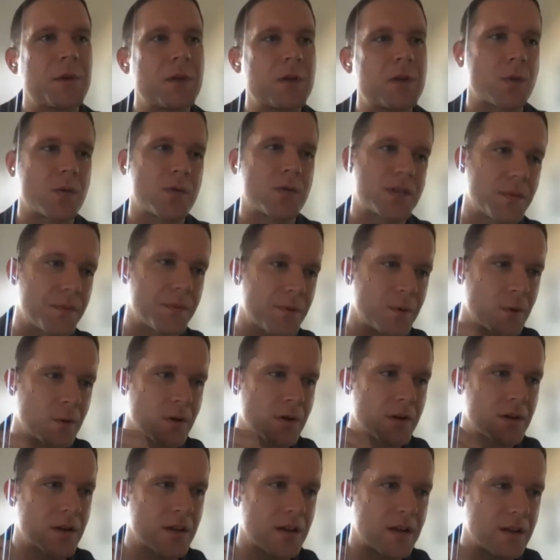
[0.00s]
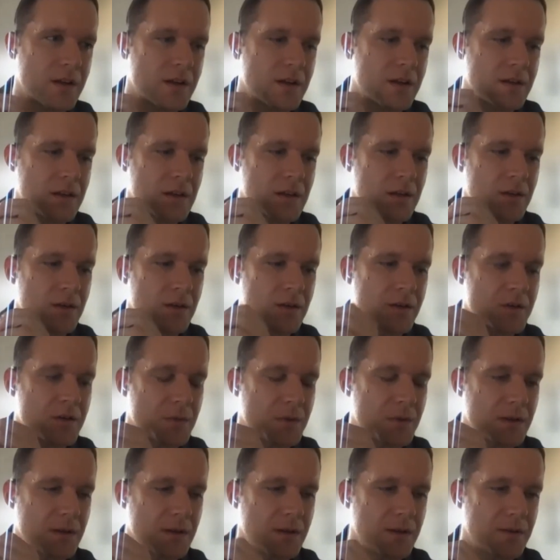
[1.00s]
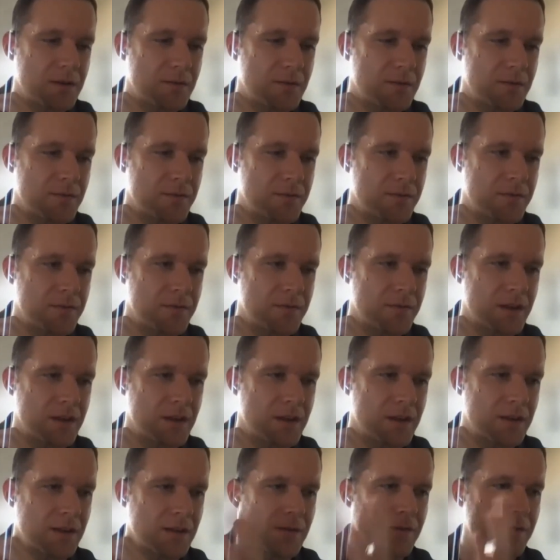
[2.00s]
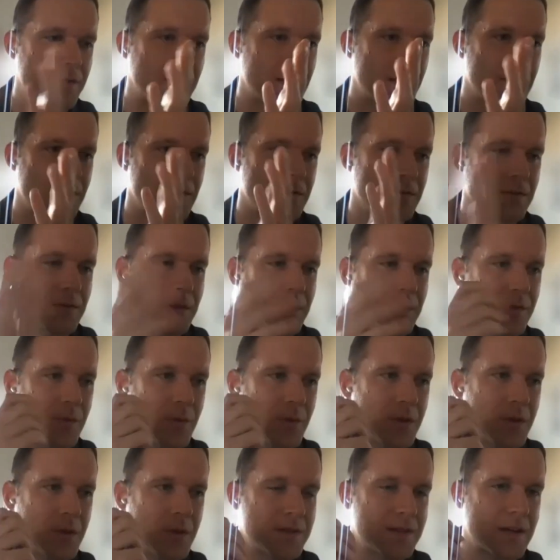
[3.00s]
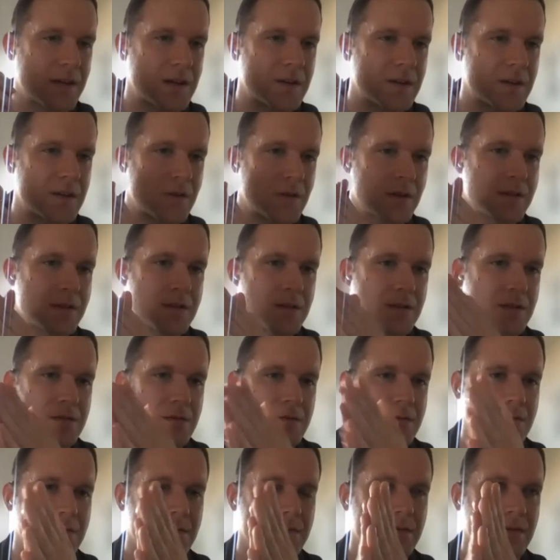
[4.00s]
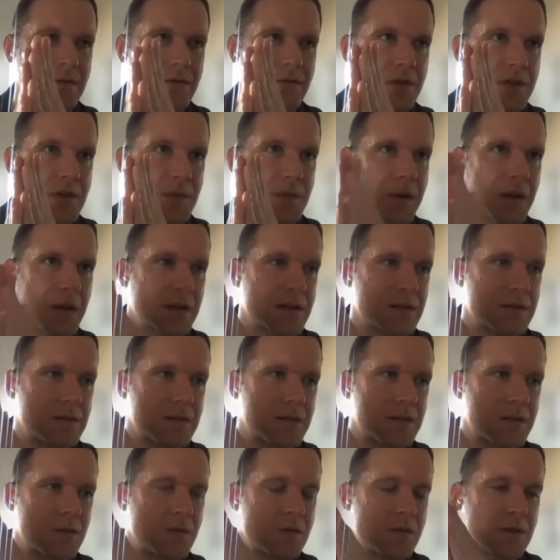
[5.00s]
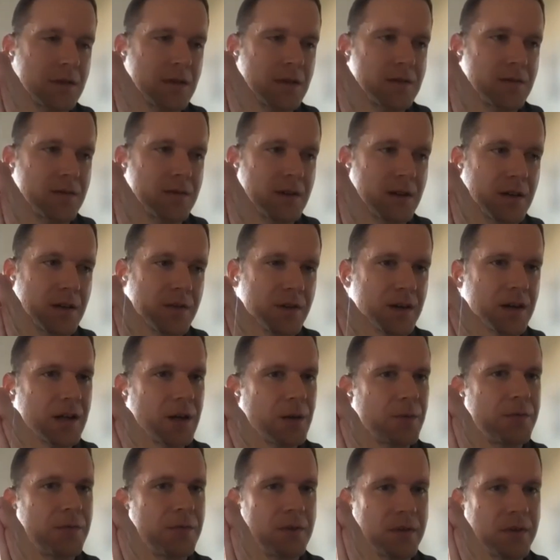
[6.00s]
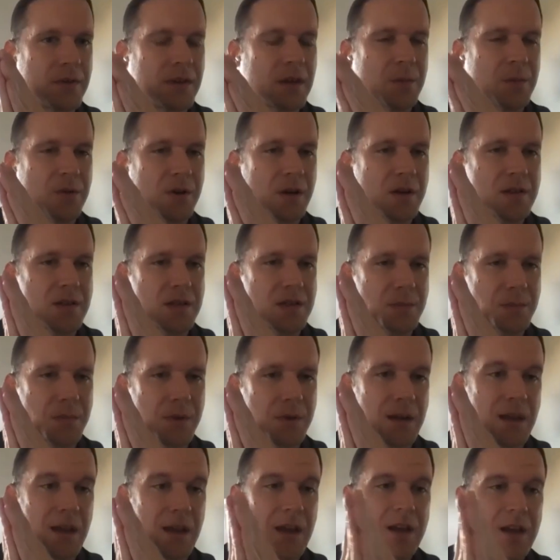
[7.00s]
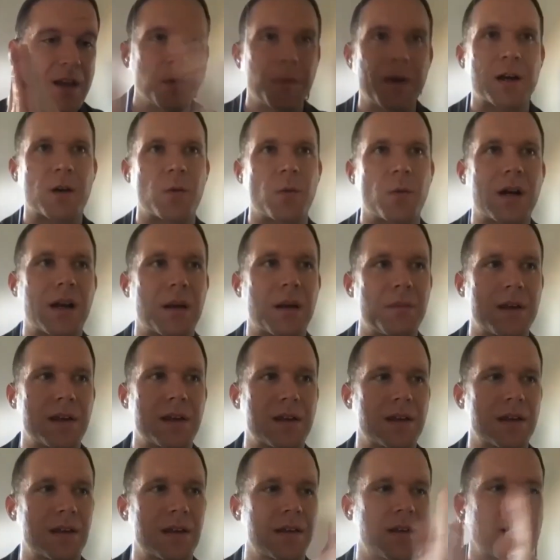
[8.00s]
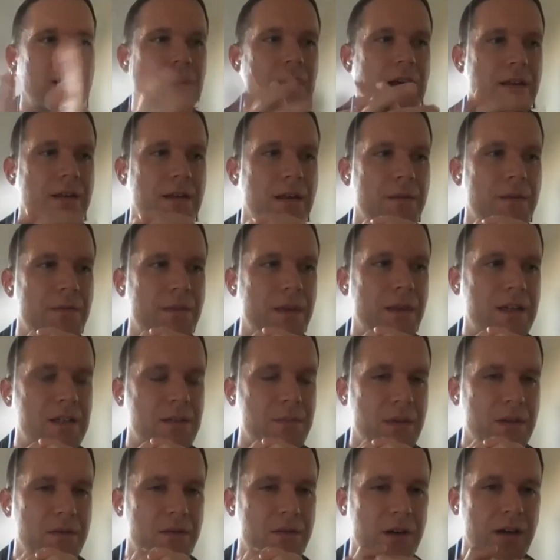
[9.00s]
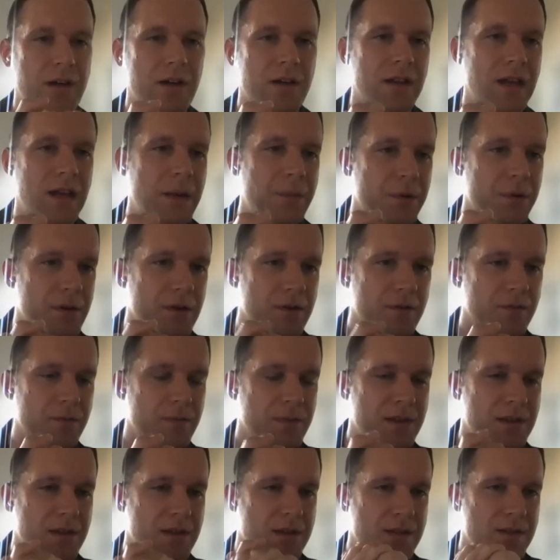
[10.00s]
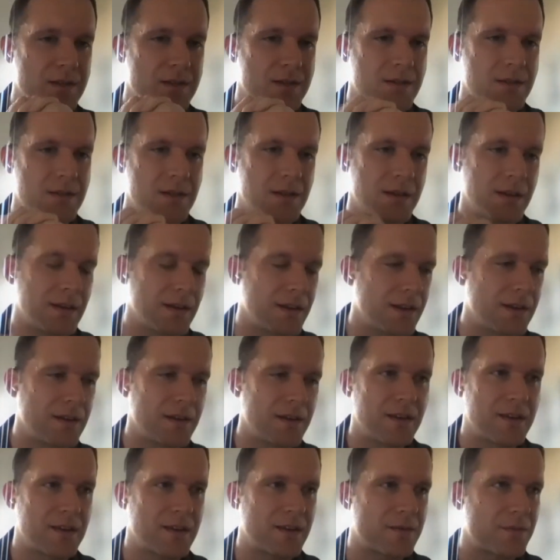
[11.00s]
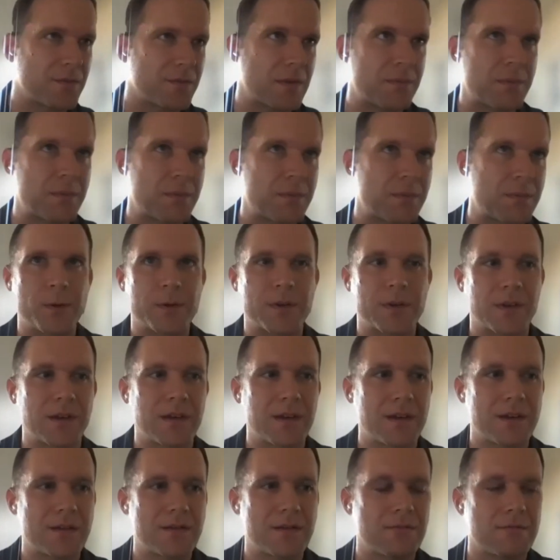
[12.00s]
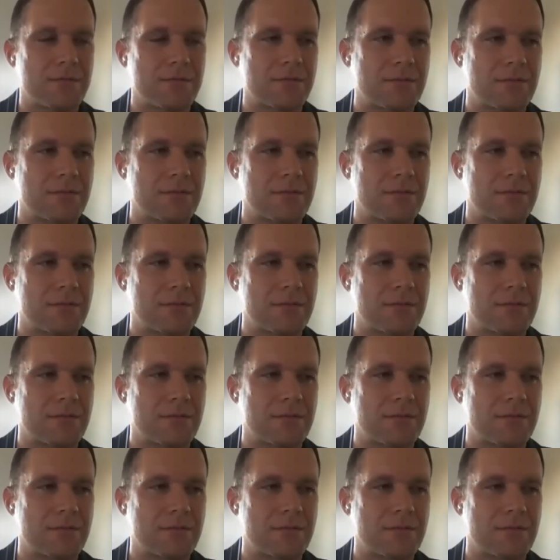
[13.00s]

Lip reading: the mutual support and encouragement of fellow voices that I trust and respect usually is very, very helpful in that process. But no matter what I'm making, I like to be very collaborative because the people can get